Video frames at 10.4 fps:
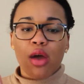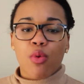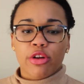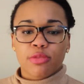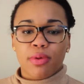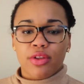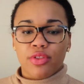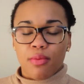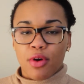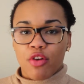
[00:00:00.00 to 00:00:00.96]
It works better
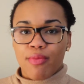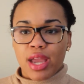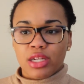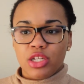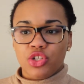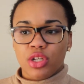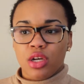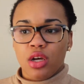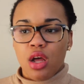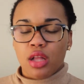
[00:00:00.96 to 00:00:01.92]
than the Milk of
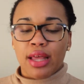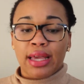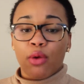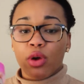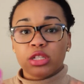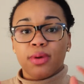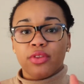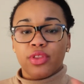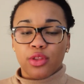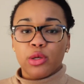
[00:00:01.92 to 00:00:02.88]
Magnesia. Like, it works
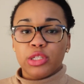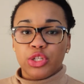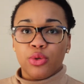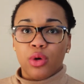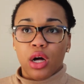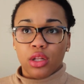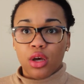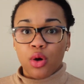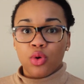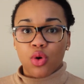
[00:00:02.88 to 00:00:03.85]
better than those two
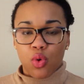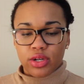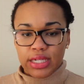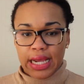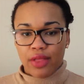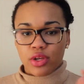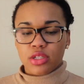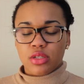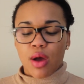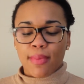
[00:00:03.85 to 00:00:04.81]
alone or
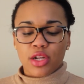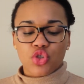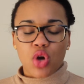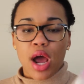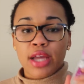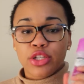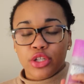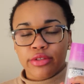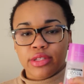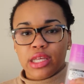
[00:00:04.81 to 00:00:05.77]
together. So I'm gonna try
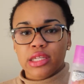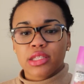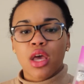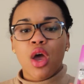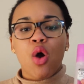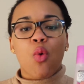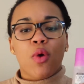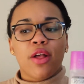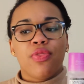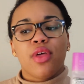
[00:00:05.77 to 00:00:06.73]
to use this
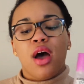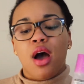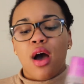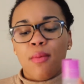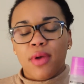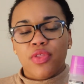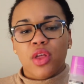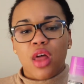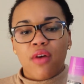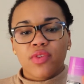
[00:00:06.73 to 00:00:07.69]
with
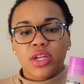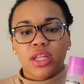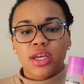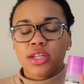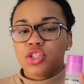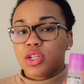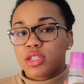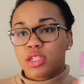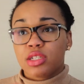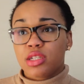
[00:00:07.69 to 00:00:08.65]
the La Vanilla
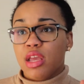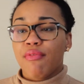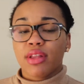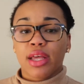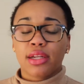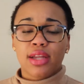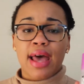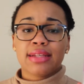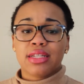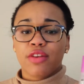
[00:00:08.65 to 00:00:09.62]
to see if it like
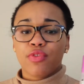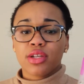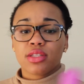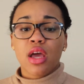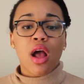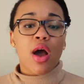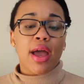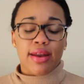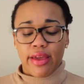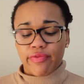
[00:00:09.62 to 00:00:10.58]
has a difference,
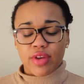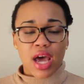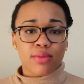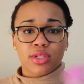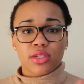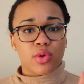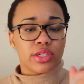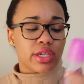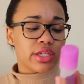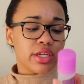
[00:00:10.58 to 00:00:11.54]
and if not, I'm just
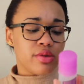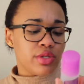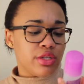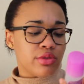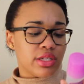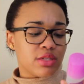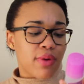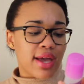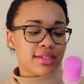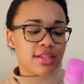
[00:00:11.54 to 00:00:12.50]
going to continue to use this
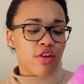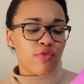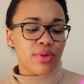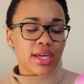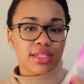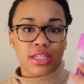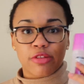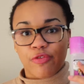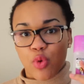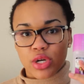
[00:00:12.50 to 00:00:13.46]
by itself because
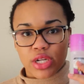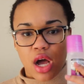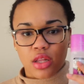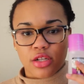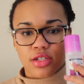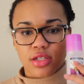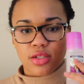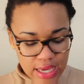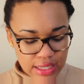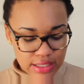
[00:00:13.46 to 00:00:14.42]
it's
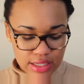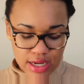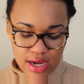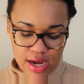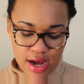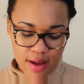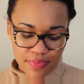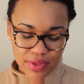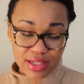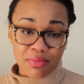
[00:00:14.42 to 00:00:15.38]
$4. Next,
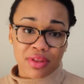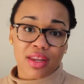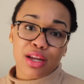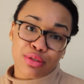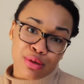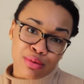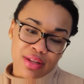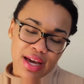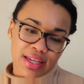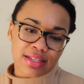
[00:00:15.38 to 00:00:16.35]
something that I don't
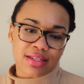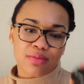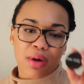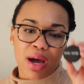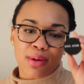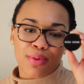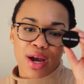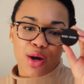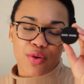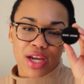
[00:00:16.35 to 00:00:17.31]
like is this Bobbi
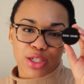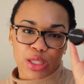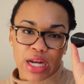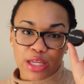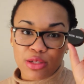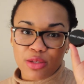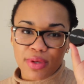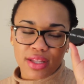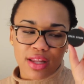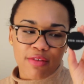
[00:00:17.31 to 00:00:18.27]
Brown corrector that I used to
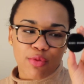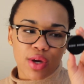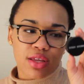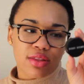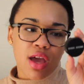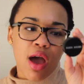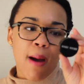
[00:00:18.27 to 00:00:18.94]
be in love with,